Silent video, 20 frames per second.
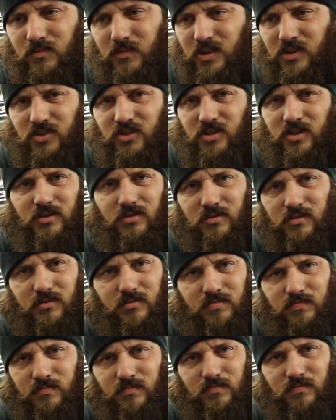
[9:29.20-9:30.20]
in
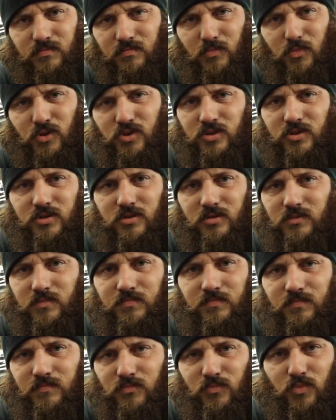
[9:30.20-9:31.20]
general, moisture
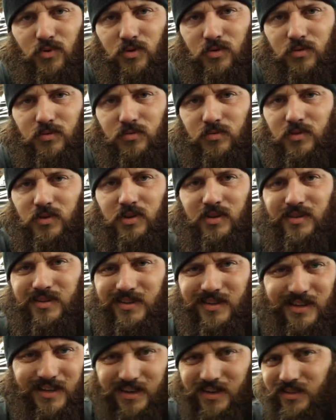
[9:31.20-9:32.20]
will
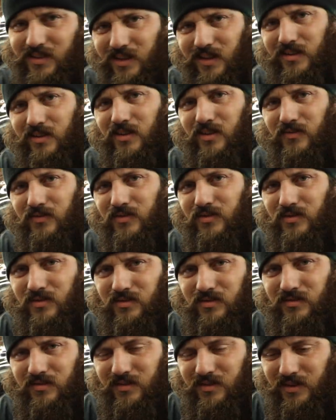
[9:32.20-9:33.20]
get in that
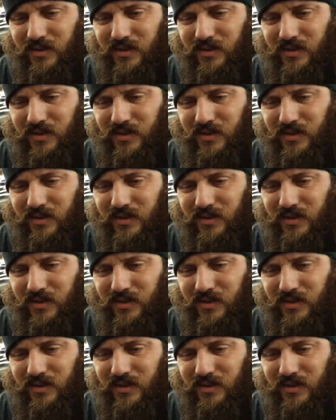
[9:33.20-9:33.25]
cover,